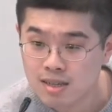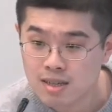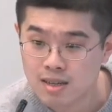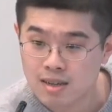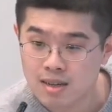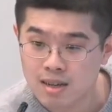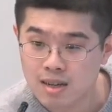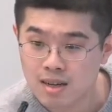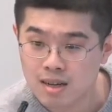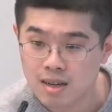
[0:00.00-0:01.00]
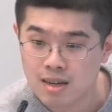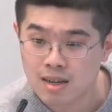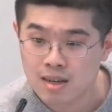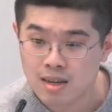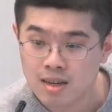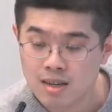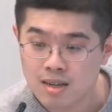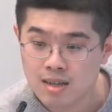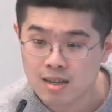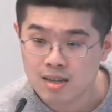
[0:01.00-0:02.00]
both an upper and lower bound there,
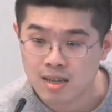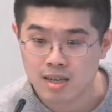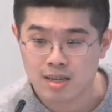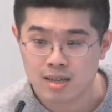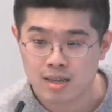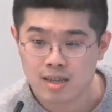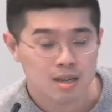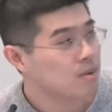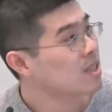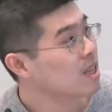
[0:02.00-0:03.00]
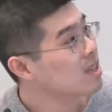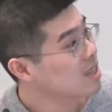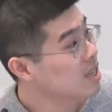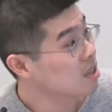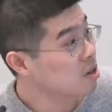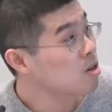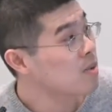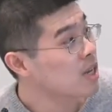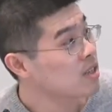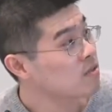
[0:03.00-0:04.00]
right? Yeah. For each of those. But yeah, the lower
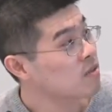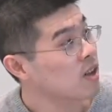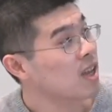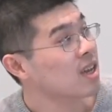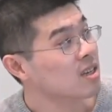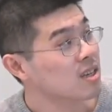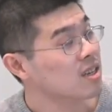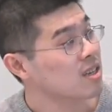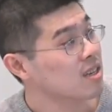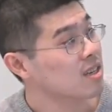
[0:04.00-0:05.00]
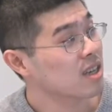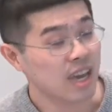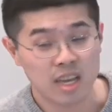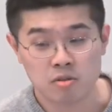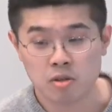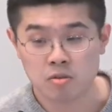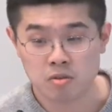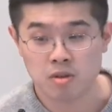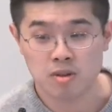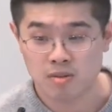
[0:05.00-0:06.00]
bound is for like uh, k equals
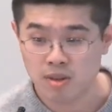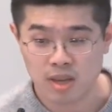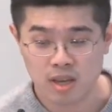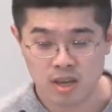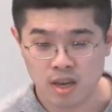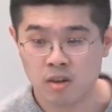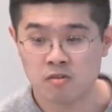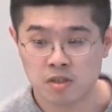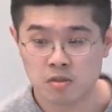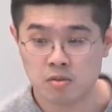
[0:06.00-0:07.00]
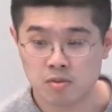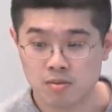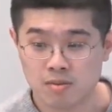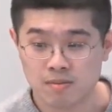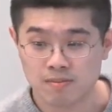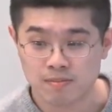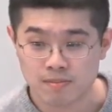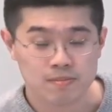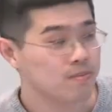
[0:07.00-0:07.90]
to uh, n over 2. Mm